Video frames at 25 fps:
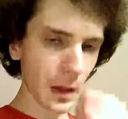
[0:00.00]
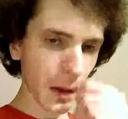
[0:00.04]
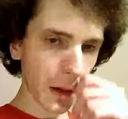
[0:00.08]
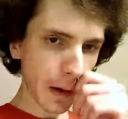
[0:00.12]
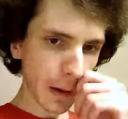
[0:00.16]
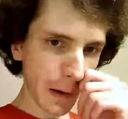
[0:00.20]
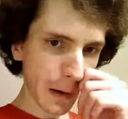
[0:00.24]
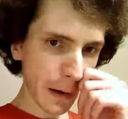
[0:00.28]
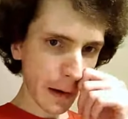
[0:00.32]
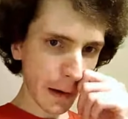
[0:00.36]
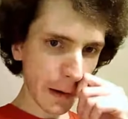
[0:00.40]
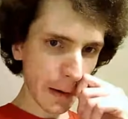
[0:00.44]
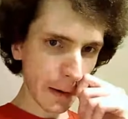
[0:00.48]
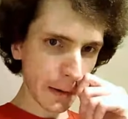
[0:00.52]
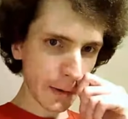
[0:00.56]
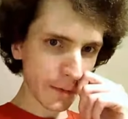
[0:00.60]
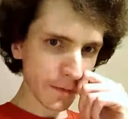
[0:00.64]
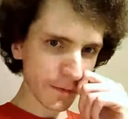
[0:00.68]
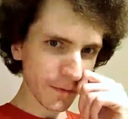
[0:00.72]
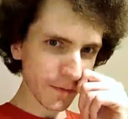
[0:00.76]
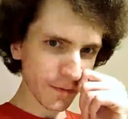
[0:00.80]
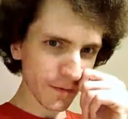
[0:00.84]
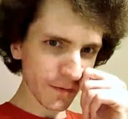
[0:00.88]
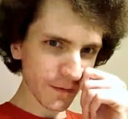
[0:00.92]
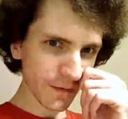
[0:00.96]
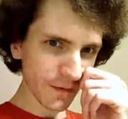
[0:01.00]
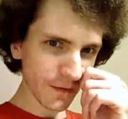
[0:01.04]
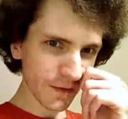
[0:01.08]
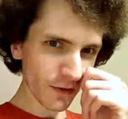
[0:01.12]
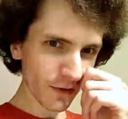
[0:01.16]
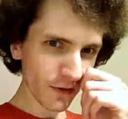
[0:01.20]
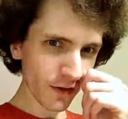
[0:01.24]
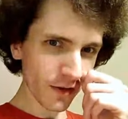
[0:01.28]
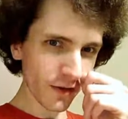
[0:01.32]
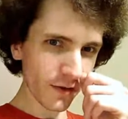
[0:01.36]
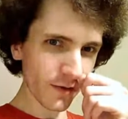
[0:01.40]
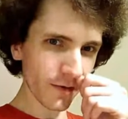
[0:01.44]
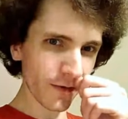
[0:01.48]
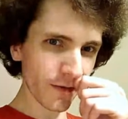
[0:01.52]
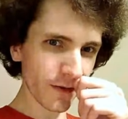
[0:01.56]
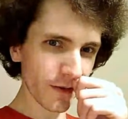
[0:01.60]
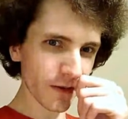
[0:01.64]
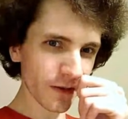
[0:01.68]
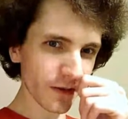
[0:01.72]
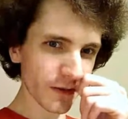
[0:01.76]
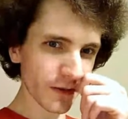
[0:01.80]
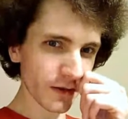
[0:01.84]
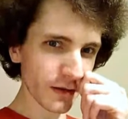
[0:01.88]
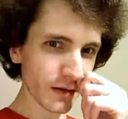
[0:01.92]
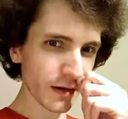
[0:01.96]
uh, first, it feels
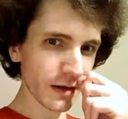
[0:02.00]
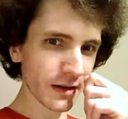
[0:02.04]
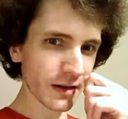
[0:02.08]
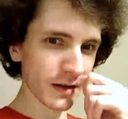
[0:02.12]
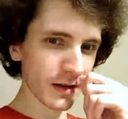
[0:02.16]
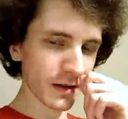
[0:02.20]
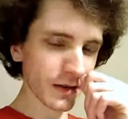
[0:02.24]
like.